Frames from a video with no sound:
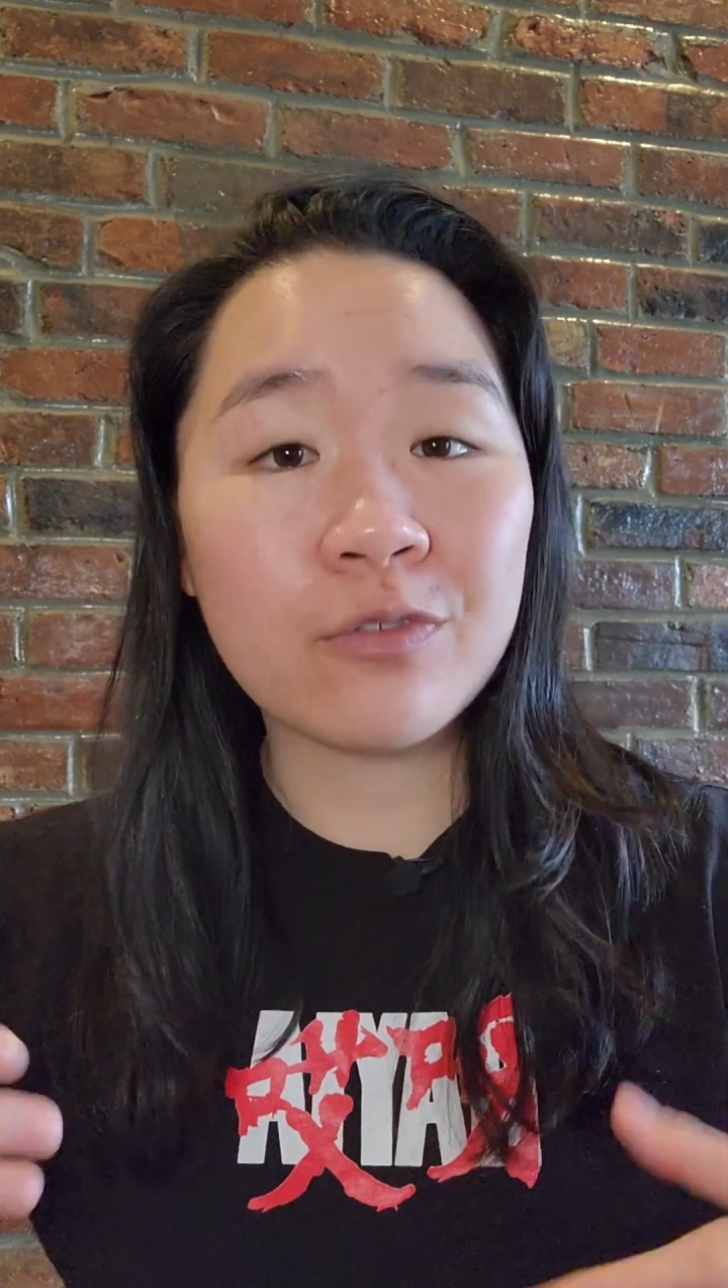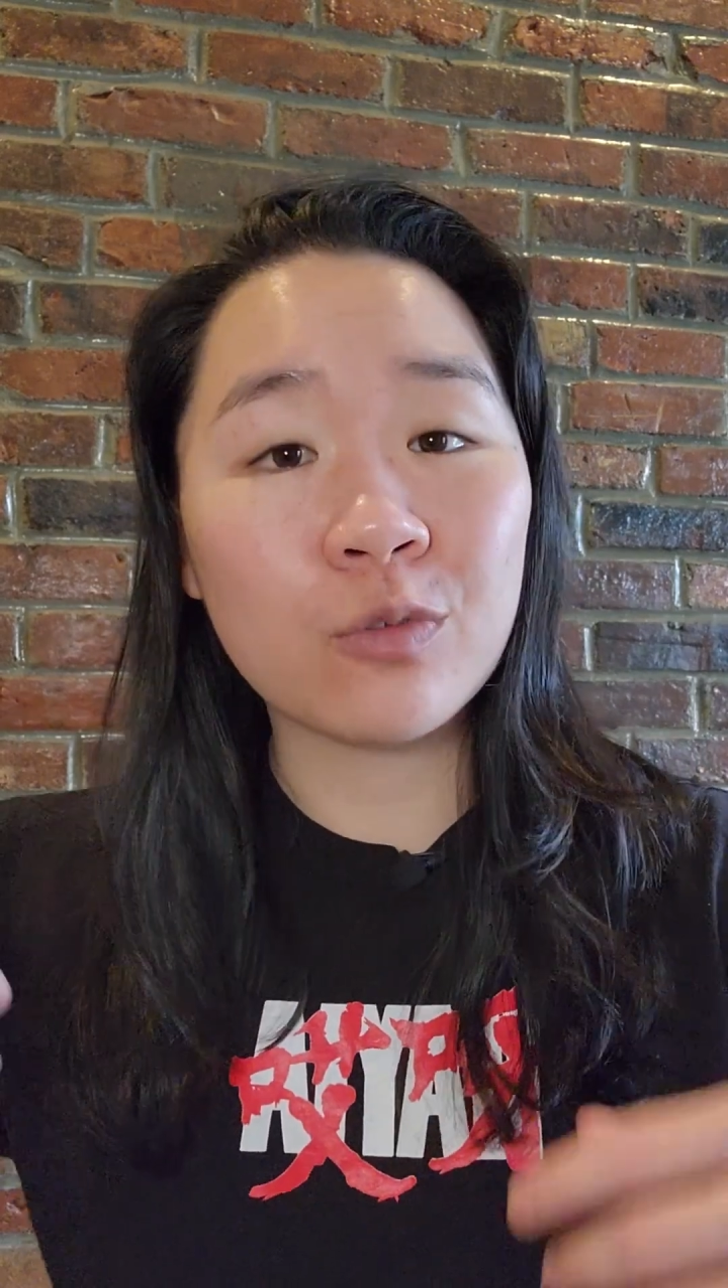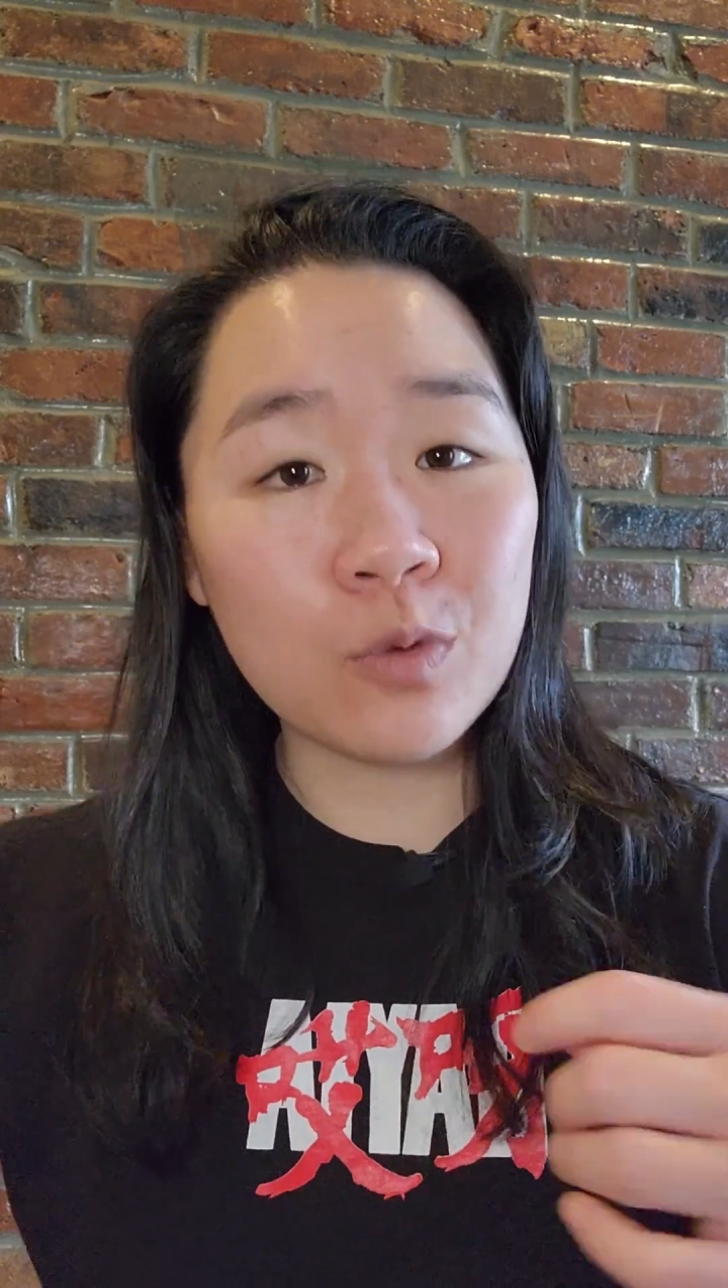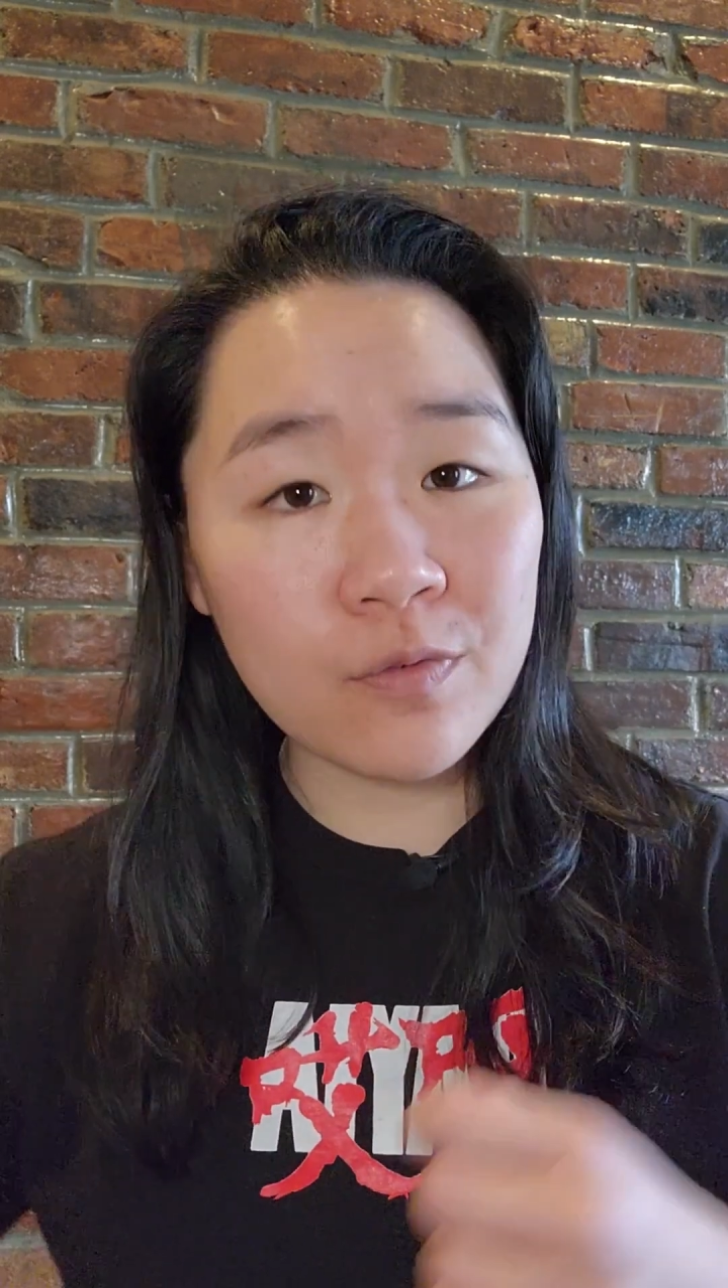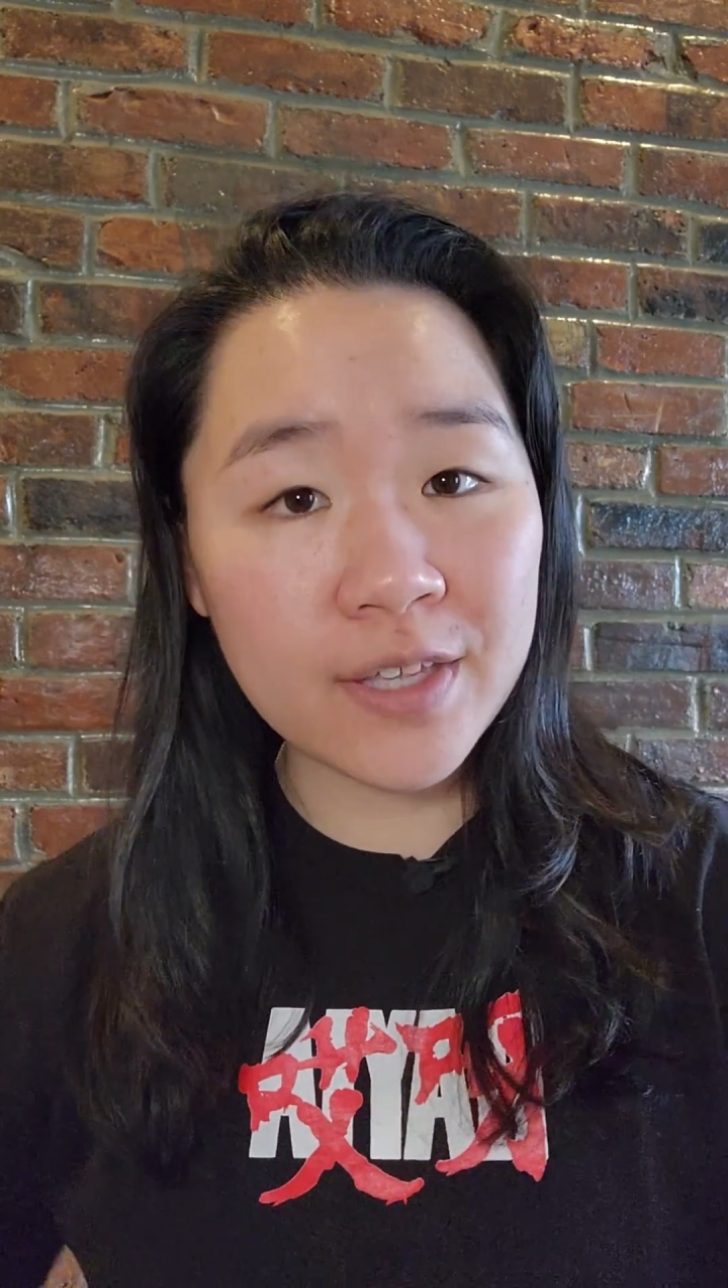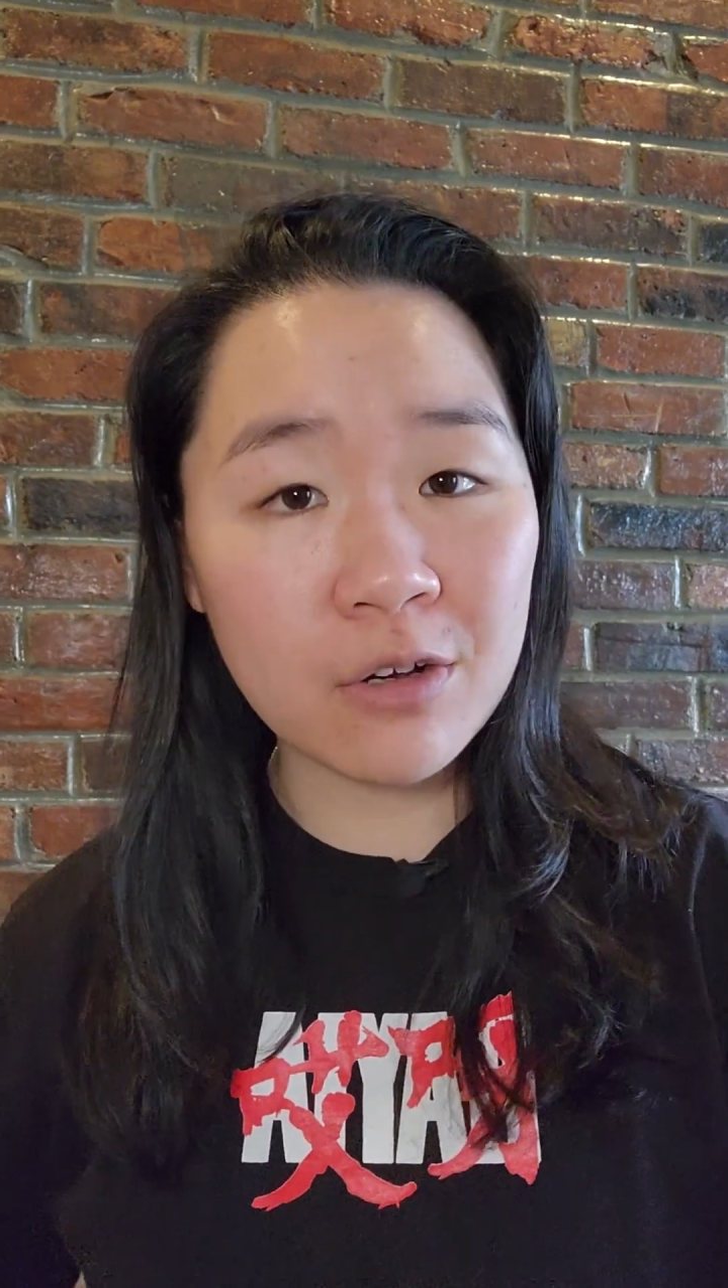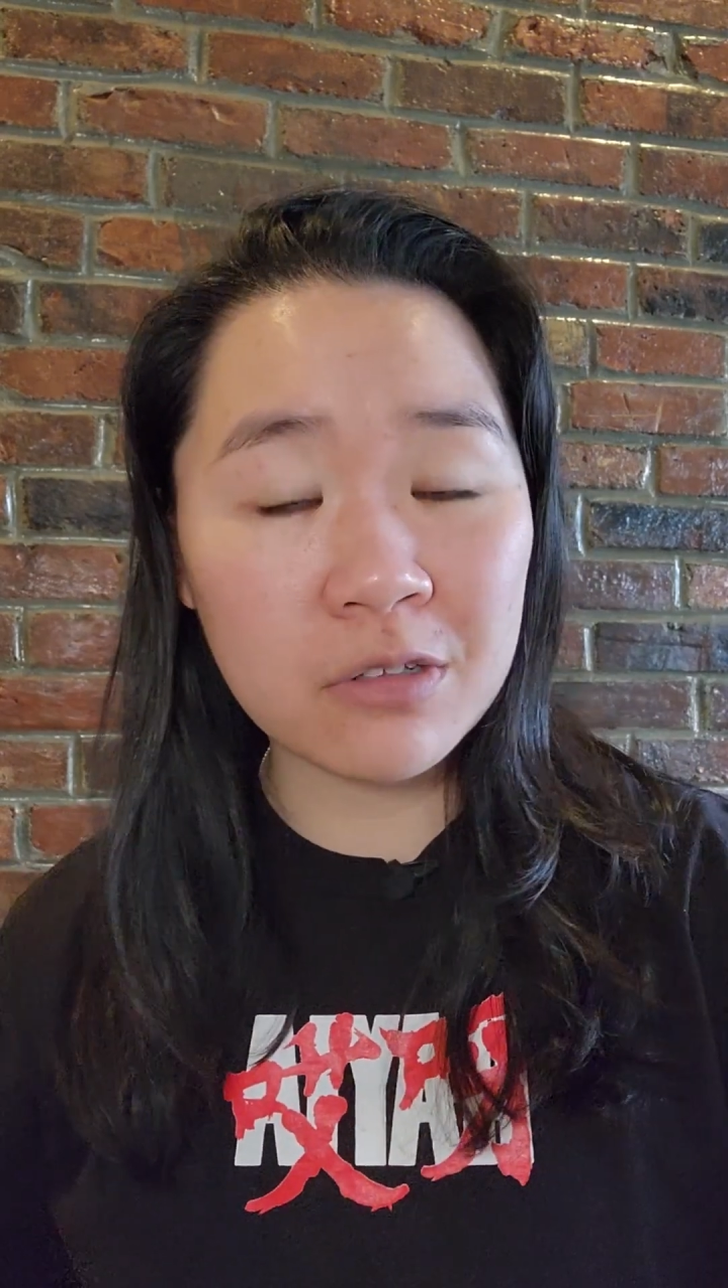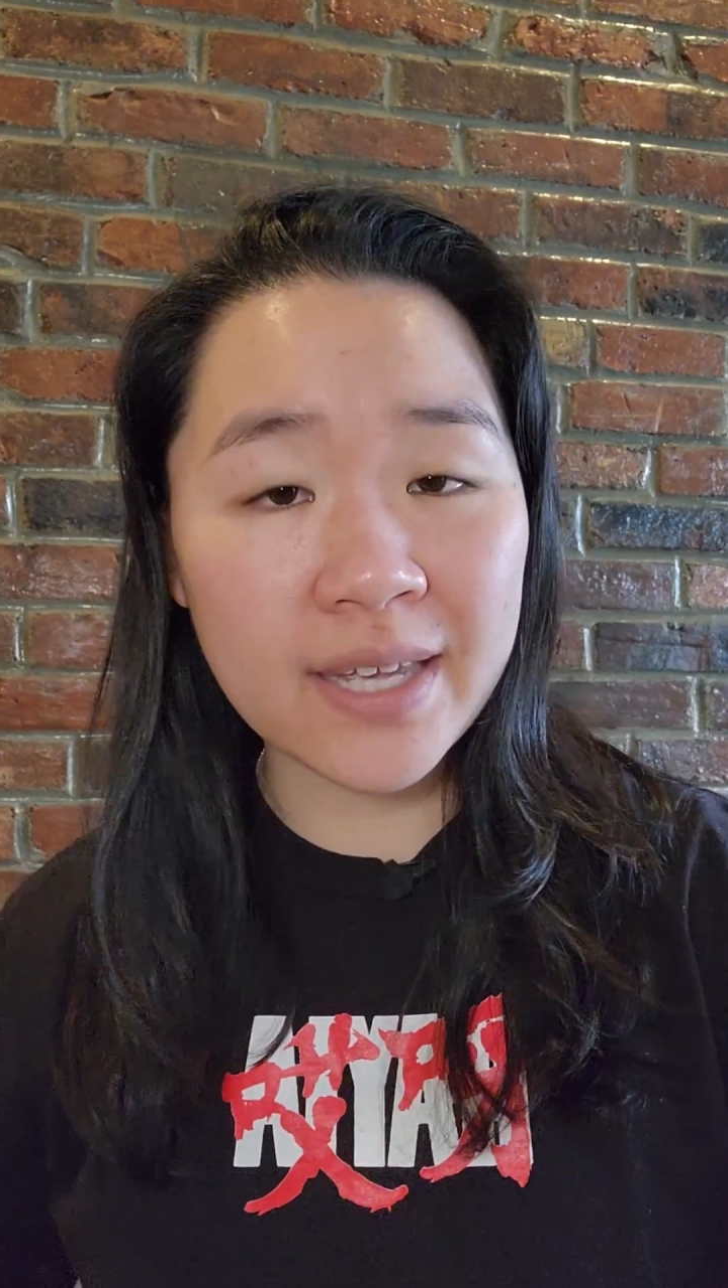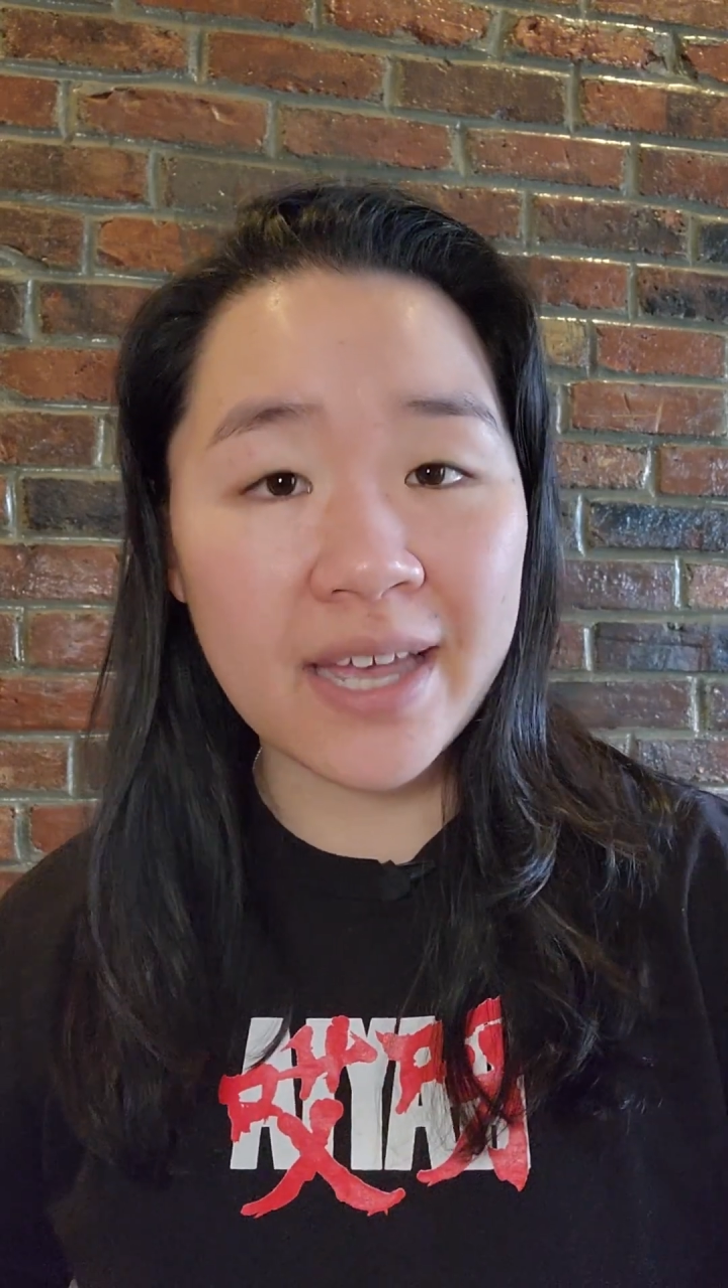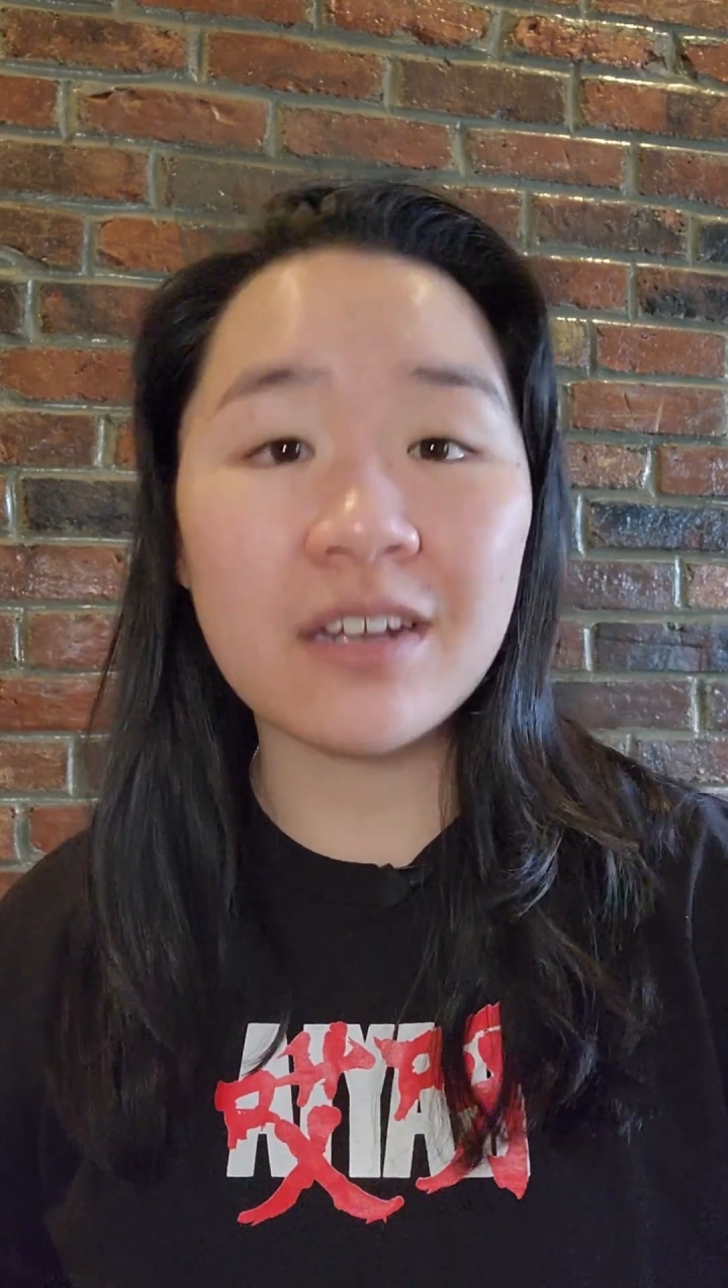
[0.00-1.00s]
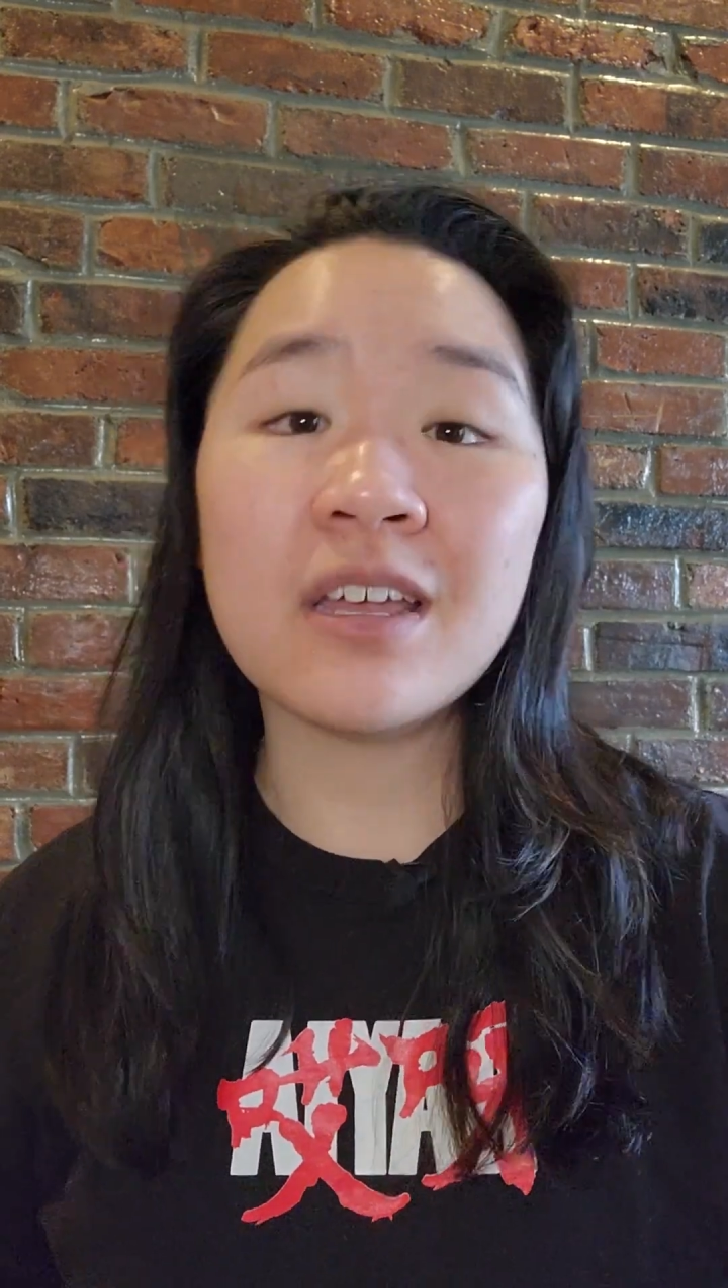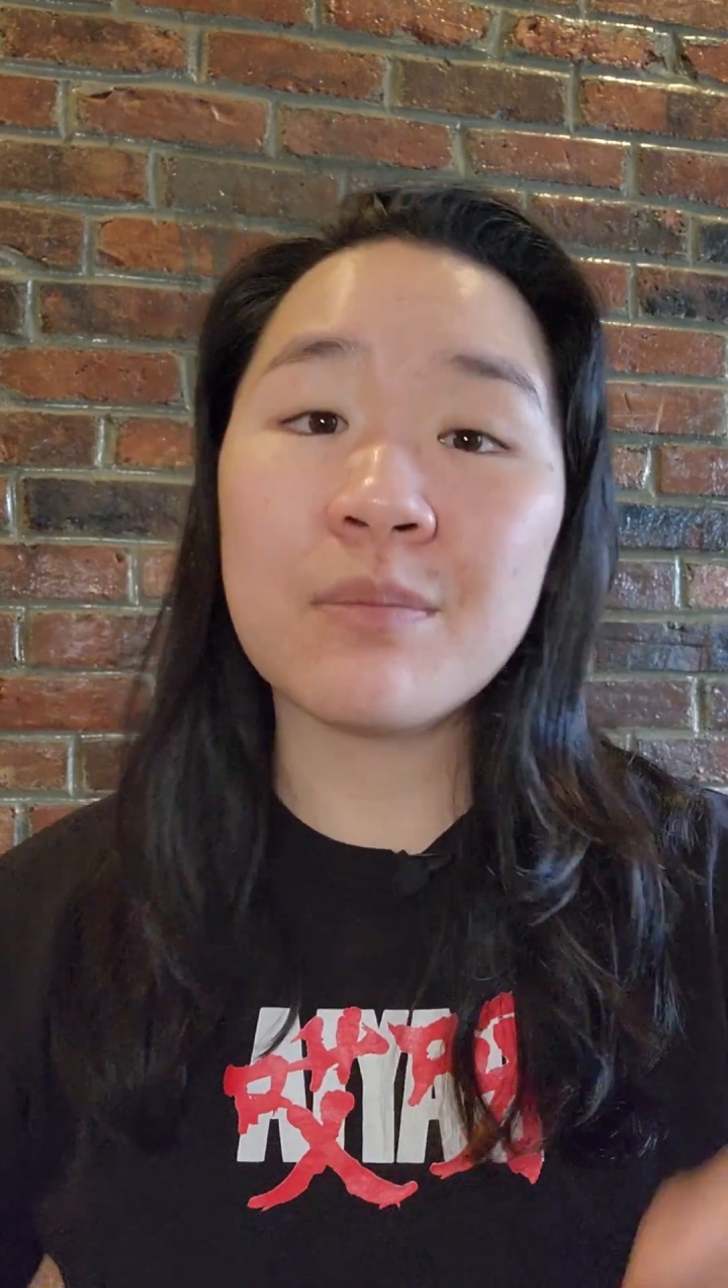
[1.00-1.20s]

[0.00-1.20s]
remove the old hat,